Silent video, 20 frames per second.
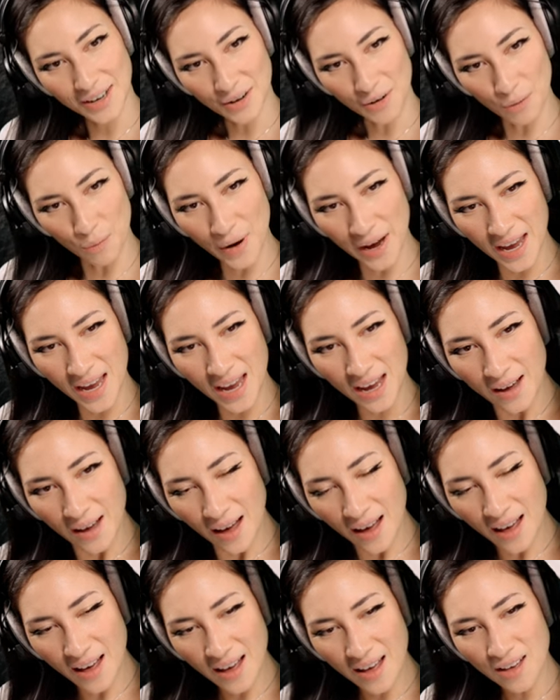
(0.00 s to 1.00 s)
We
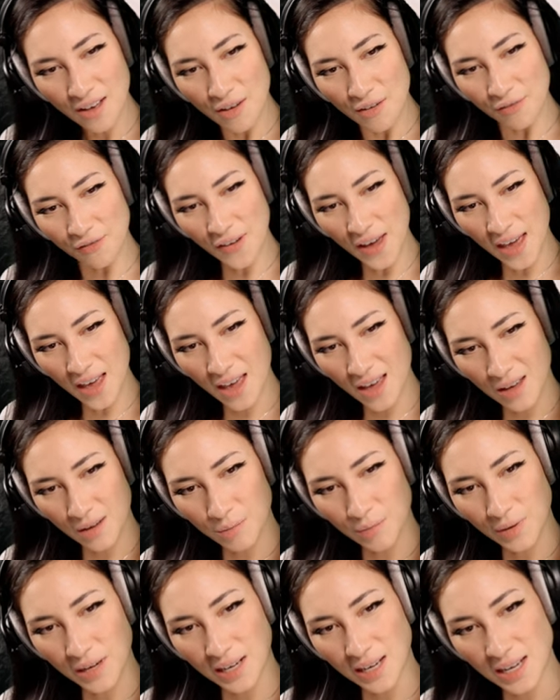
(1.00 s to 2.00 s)
are
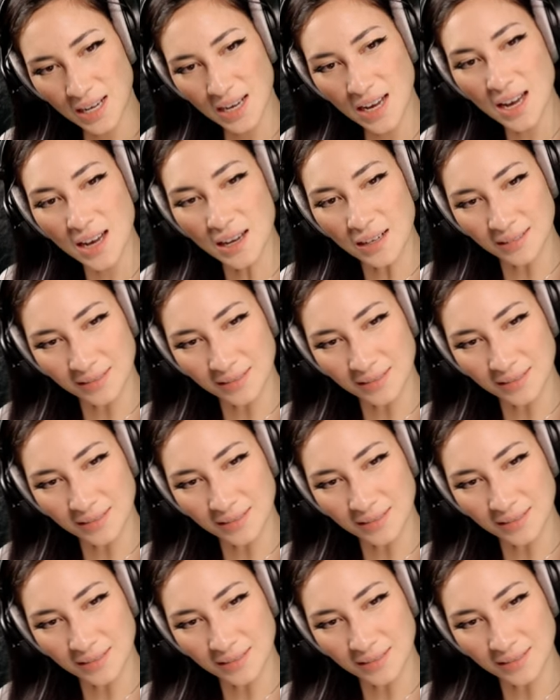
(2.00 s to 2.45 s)
family.